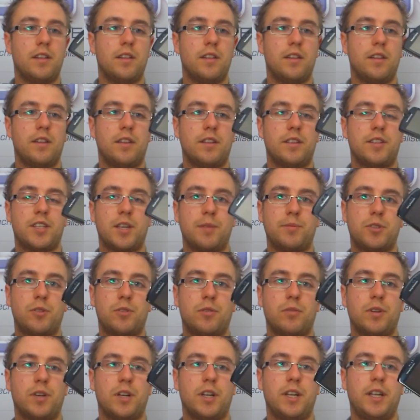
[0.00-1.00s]

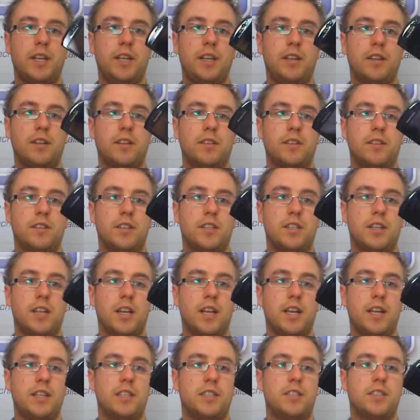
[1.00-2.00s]
subsequently the
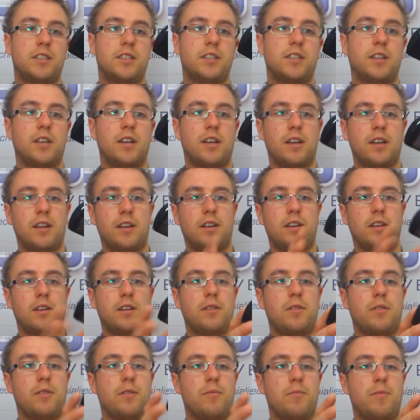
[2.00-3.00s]
delays
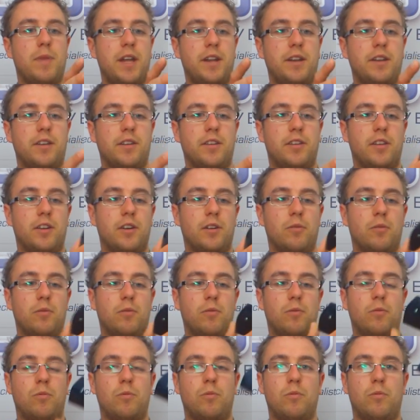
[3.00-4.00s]
meant that
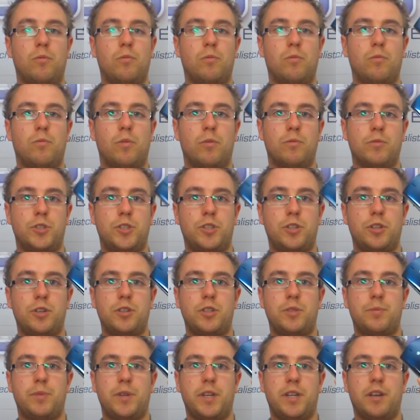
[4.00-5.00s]
what was due
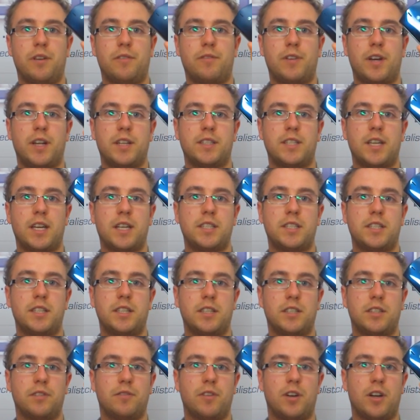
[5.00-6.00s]
to be a fantastic
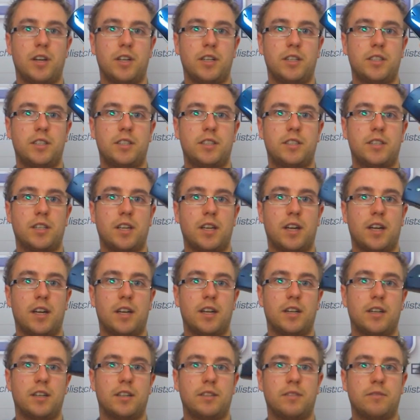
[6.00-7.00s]
device
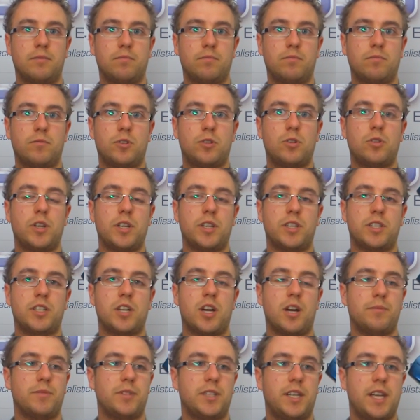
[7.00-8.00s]
took its
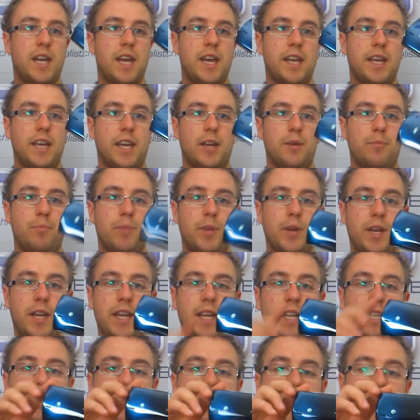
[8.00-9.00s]
time to get here, but it
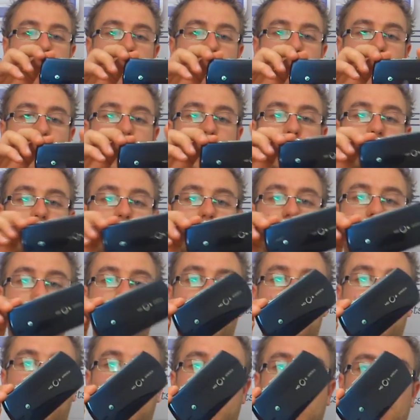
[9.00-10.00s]
is now here,
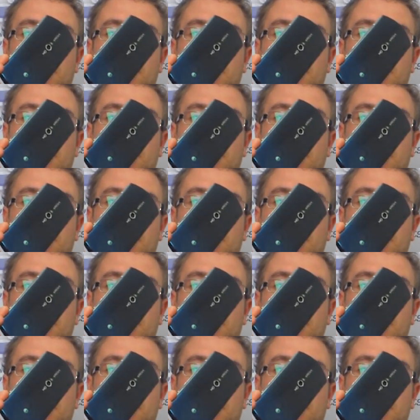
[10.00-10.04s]
and I